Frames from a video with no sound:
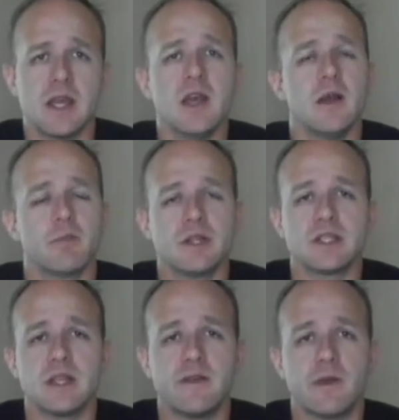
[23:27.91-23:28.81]
please
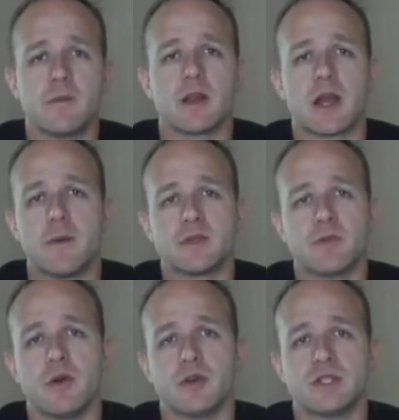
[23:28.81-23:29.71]
leave them in the comments below
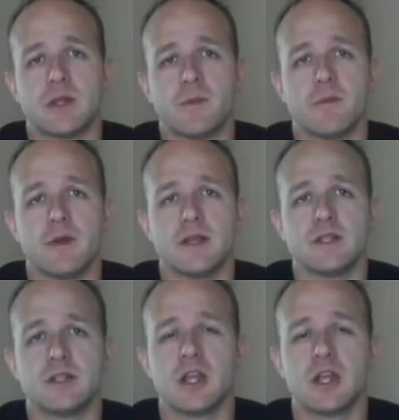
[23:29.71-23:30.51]
or send me a message.